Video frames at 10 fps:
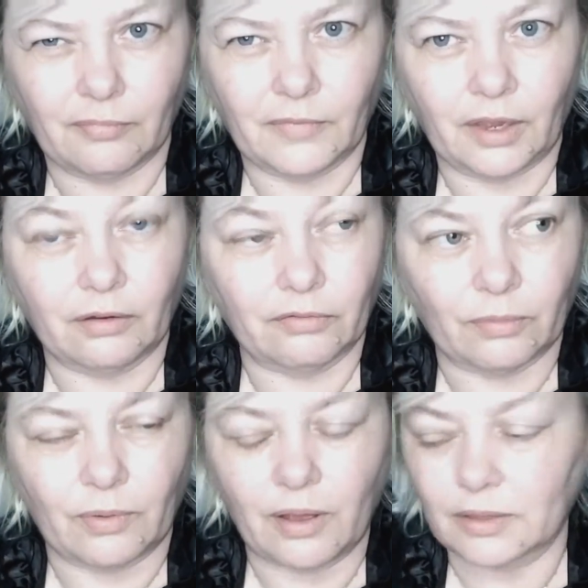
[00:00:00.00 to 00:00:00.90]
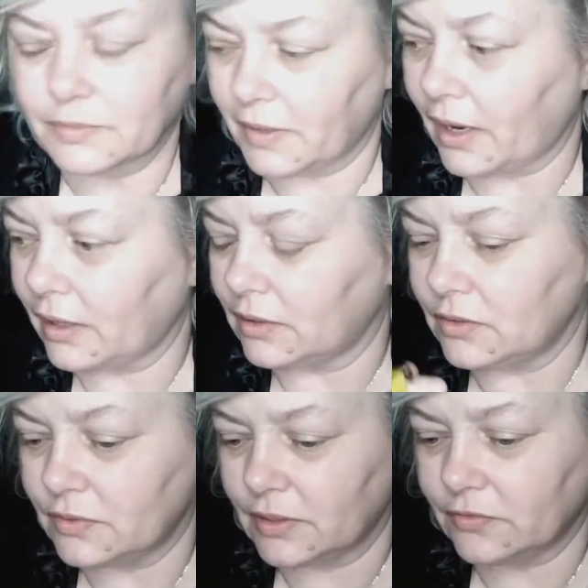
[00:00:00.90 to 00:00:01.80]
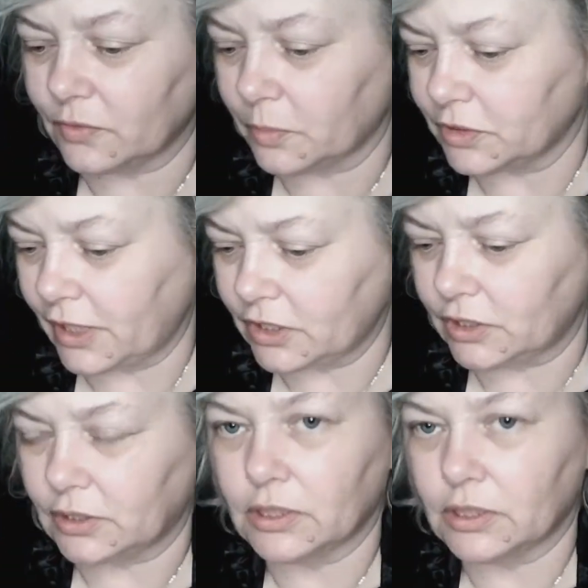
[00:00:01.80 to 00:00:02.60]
take her for walks, man. I could use this for protection.